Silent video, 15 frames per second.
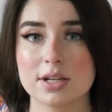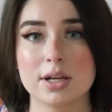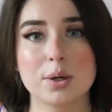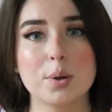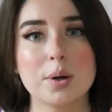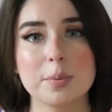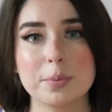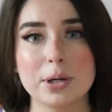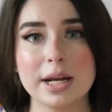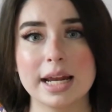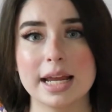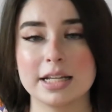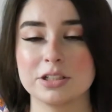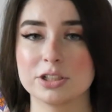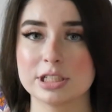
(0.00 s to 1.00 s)
to
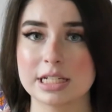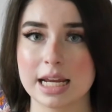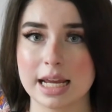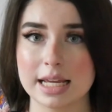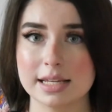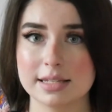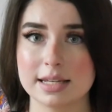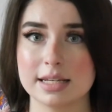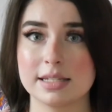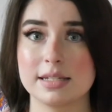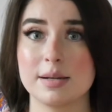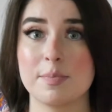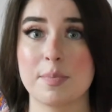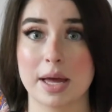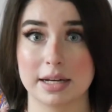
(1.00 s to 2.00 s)
incorporate in your days is
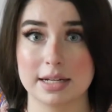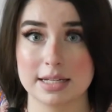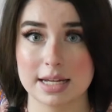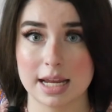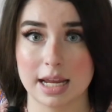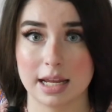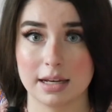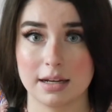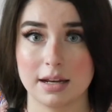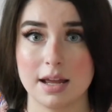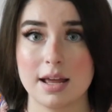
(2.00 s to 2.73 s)
to meditate.